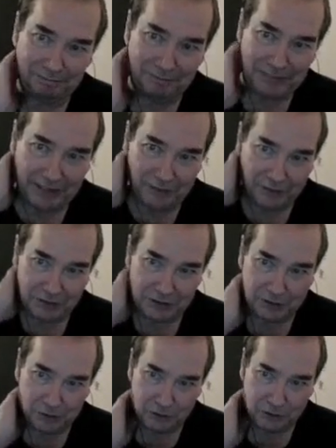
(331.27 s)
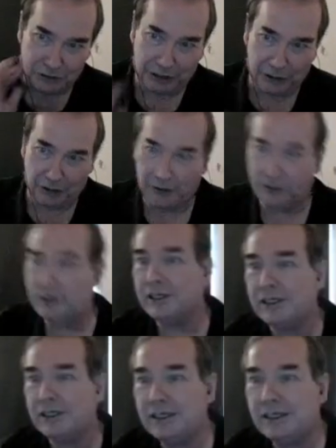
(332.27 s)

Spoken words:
getting on the score sheet early.